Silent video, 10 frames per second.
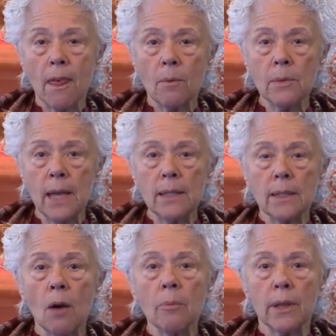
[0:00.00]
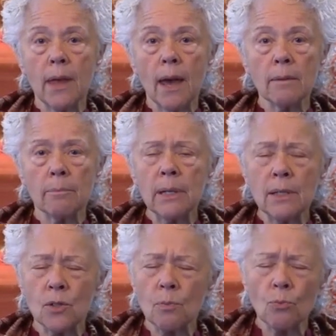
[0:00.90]
when they tell me that, but
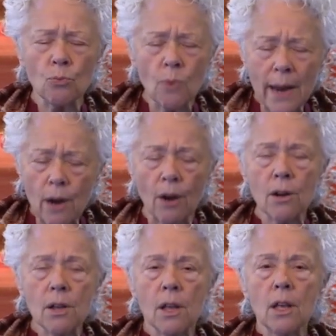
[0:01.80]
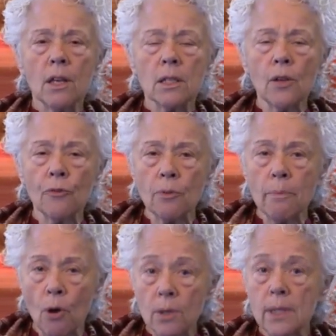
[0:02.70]
it's rare. So for
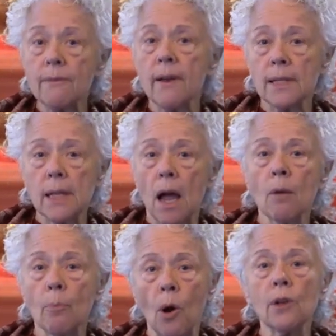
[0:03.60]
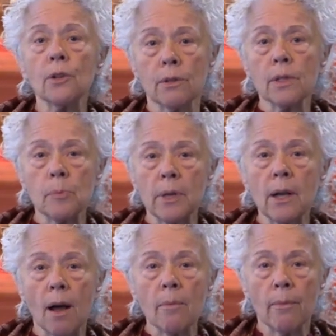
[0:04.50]
most of us, our partners
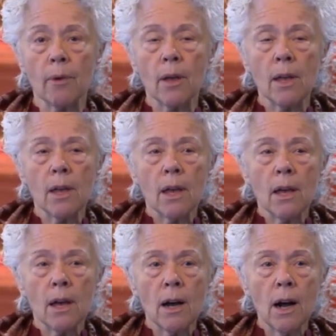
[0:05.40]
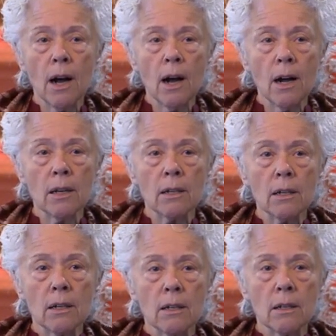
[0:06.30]
become
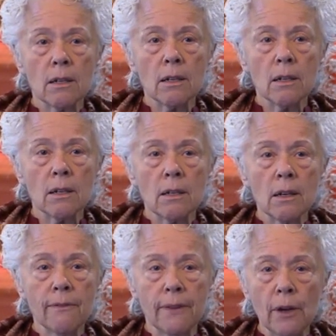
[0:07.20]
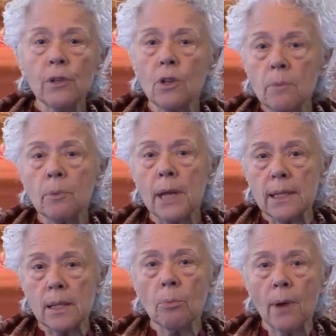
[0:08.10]
a very good
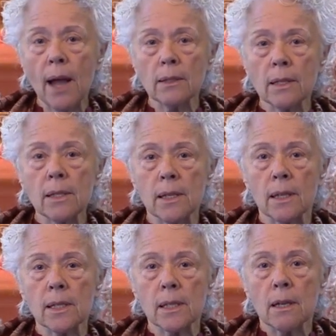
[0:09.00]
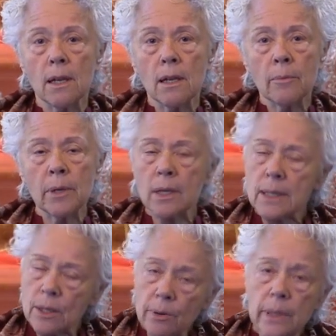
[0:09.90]
place to practice this
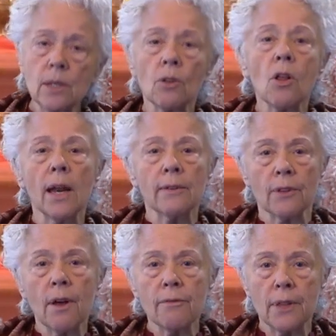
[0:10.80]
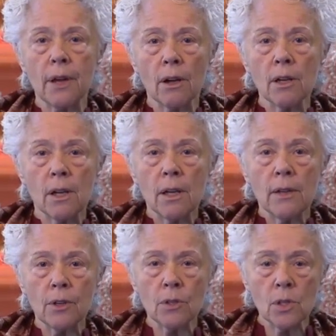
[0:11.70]
because there is a lot of love there.
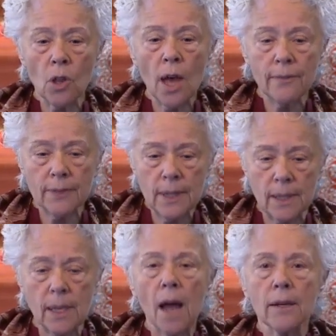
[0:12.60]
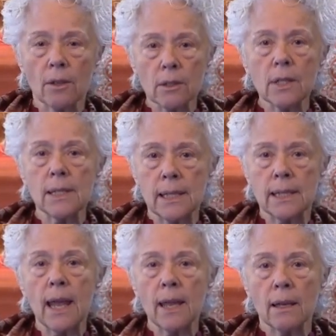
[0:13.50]
There's a lot of desire to
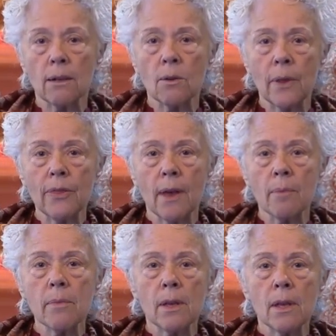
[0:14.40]
stay with them,